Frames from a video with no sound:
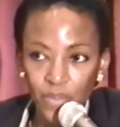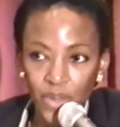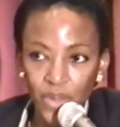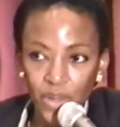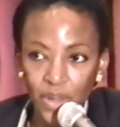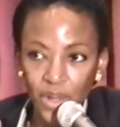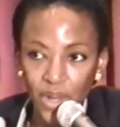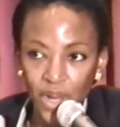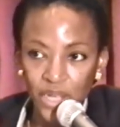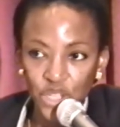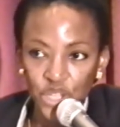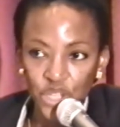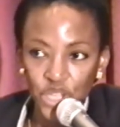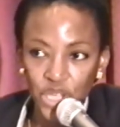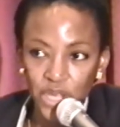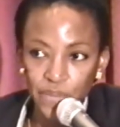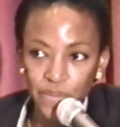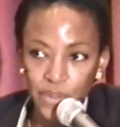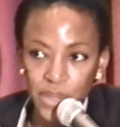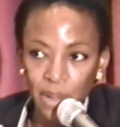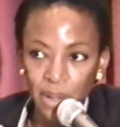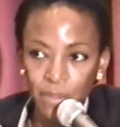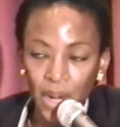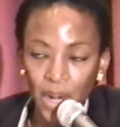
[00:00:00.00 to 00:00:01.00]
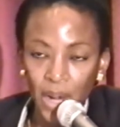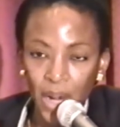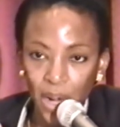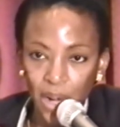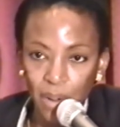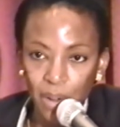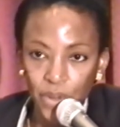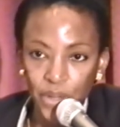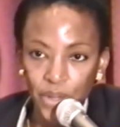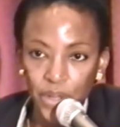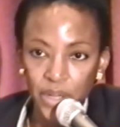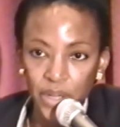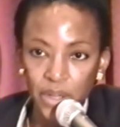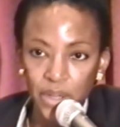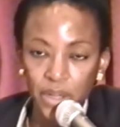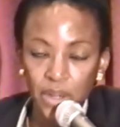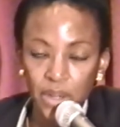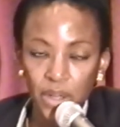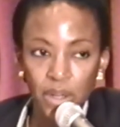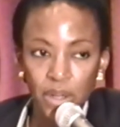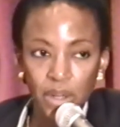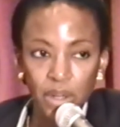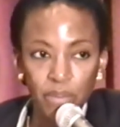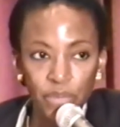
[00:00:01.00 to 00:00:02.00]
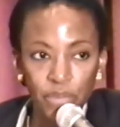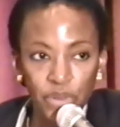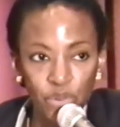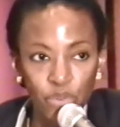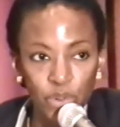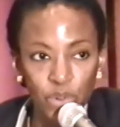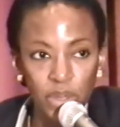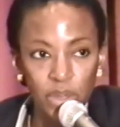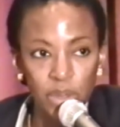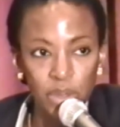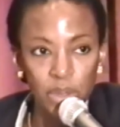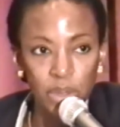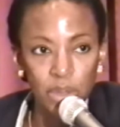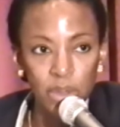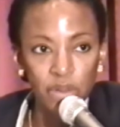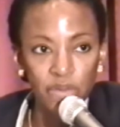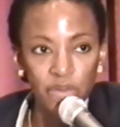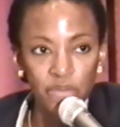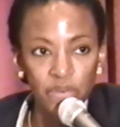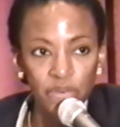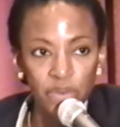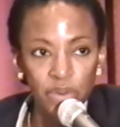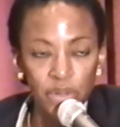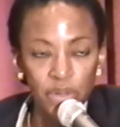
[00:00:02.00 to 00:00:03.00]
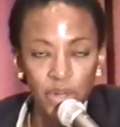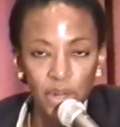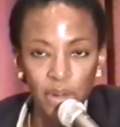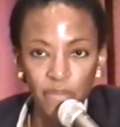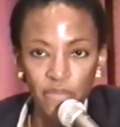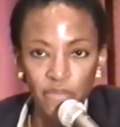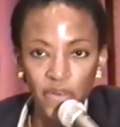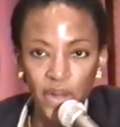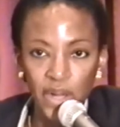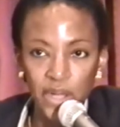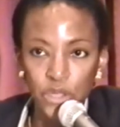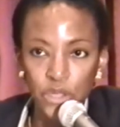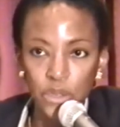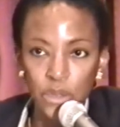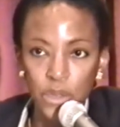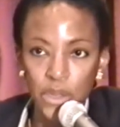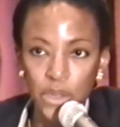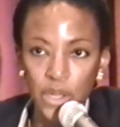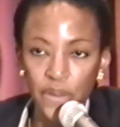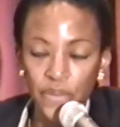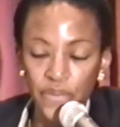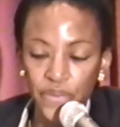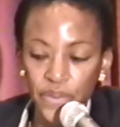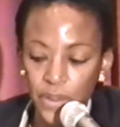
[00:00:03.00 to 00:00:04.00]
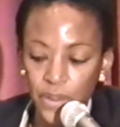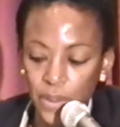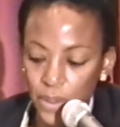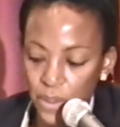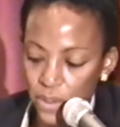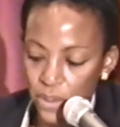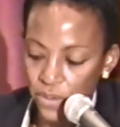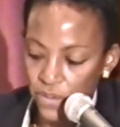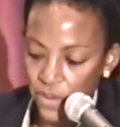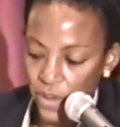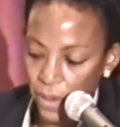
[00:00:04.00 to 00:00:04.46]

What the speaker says: achieve some harmony between these different factions. And I think that